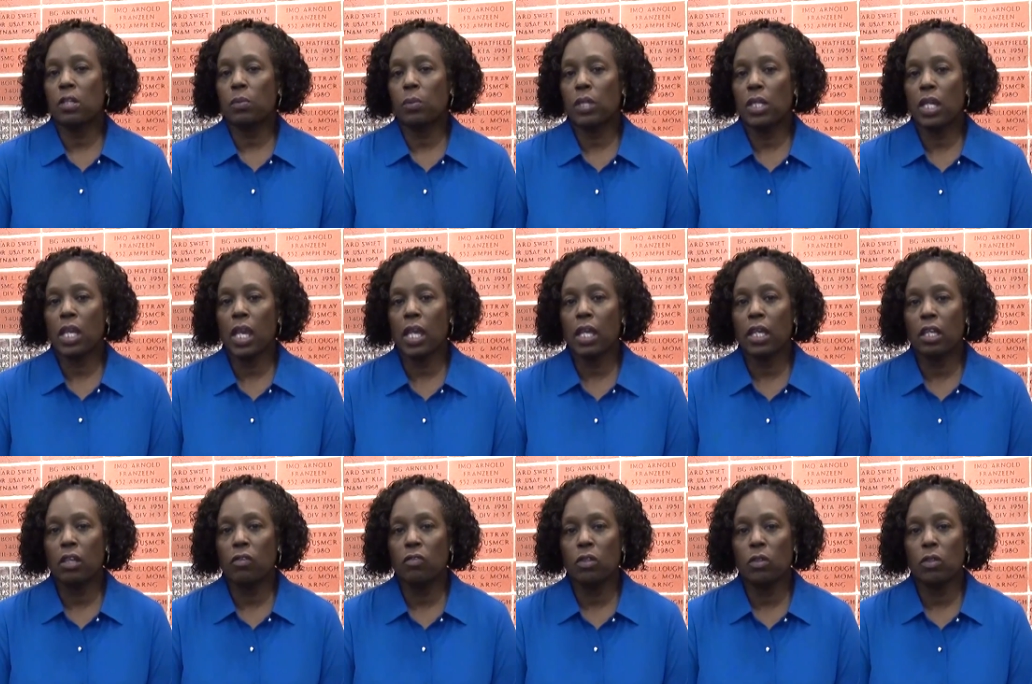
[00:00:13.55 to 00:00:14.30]
that we
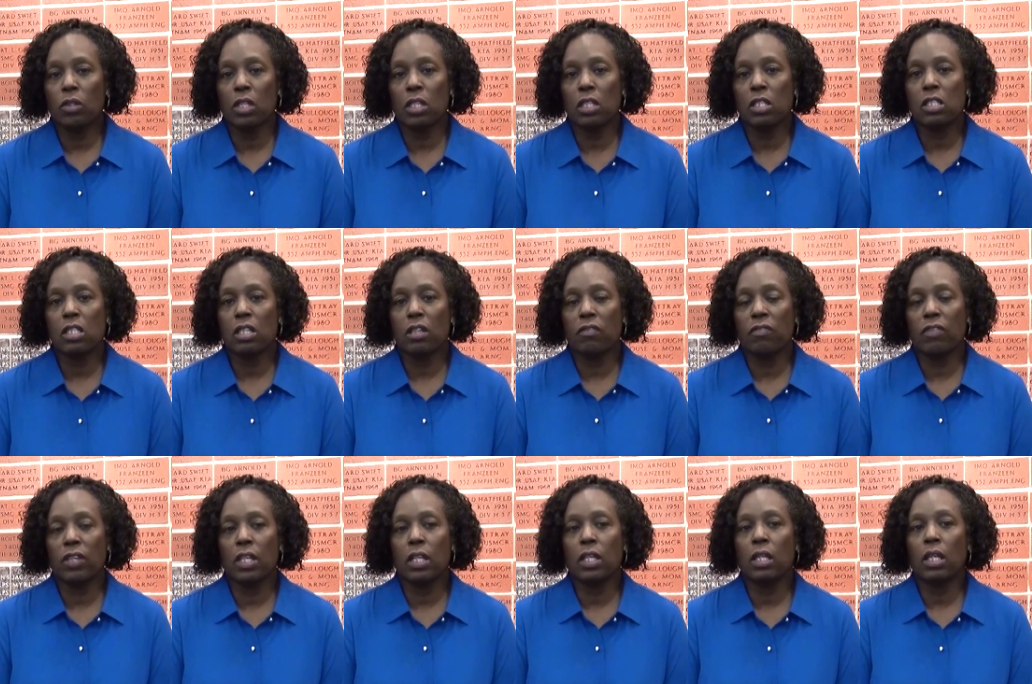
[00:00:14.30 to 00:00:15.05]
can't give you this
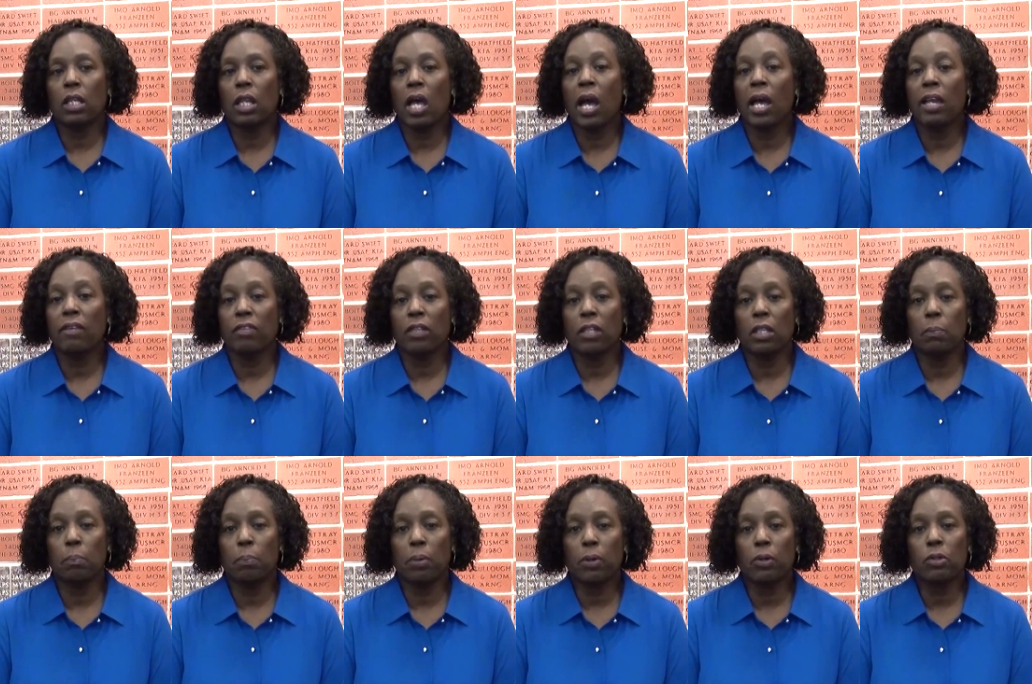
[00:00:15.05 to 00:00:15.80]
event live
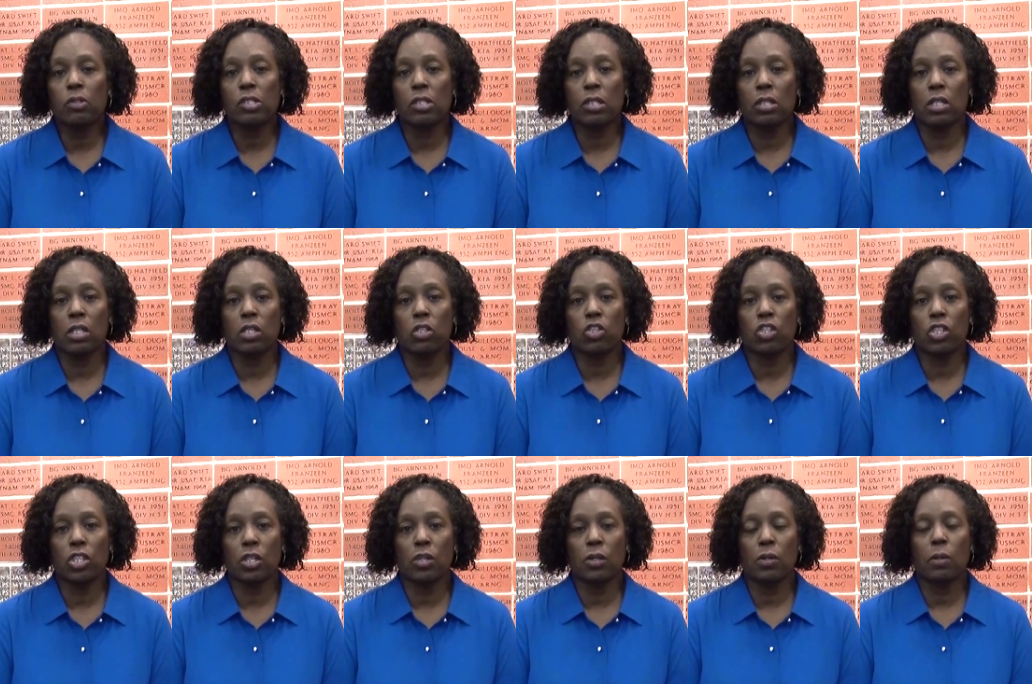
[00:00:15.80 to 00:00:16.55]
and in person
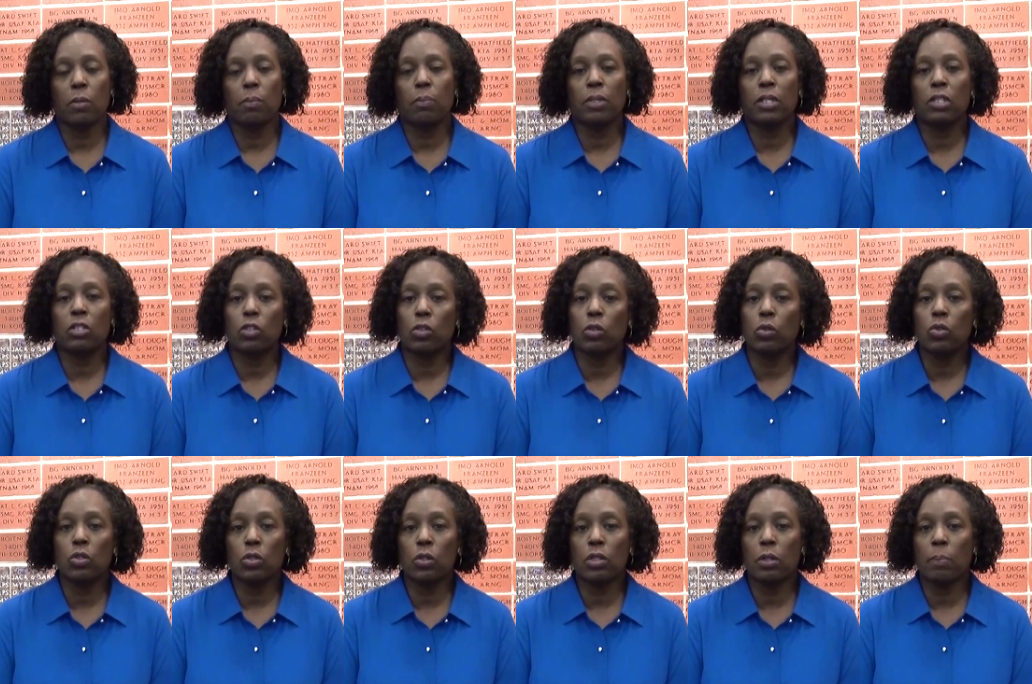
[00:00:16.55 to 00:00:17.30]
this year
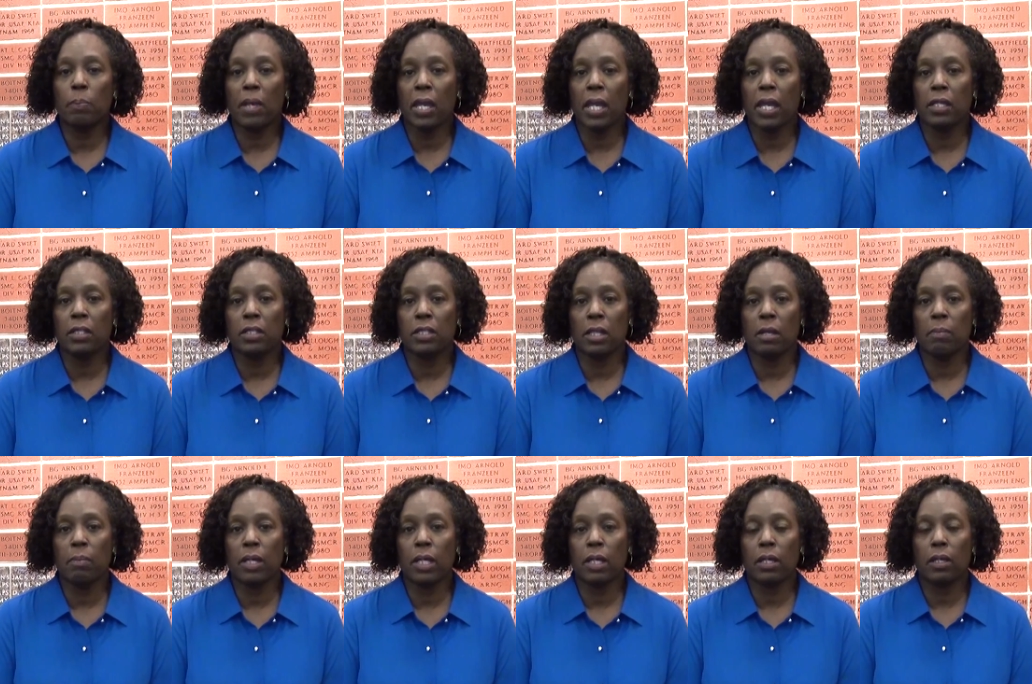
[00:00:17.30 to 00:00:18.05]
due to the
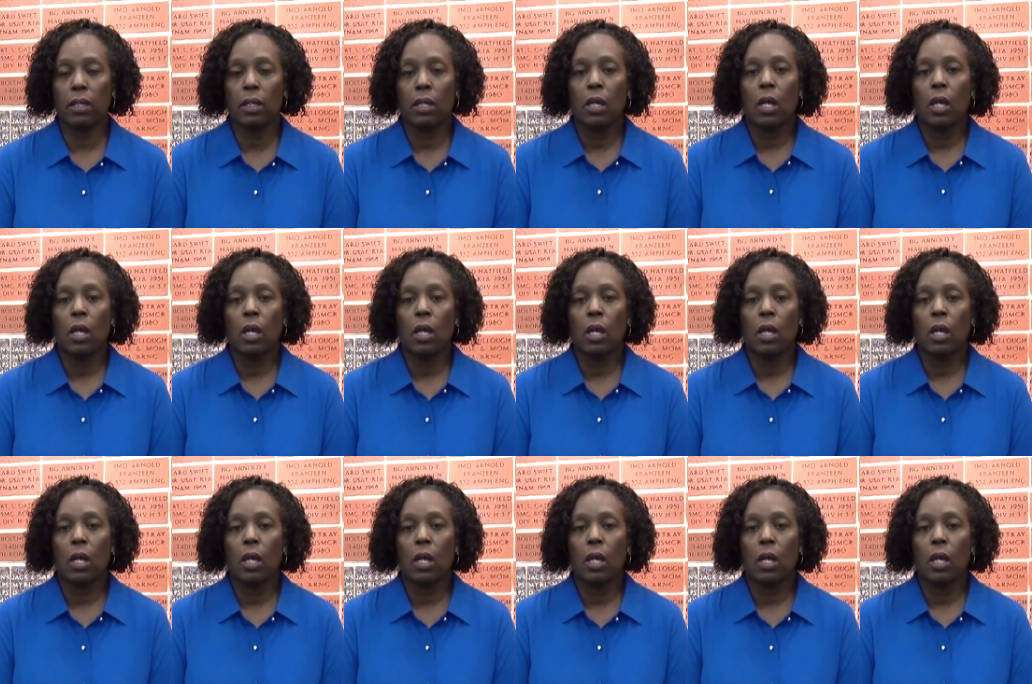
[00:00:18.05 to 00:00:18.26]
pandemic.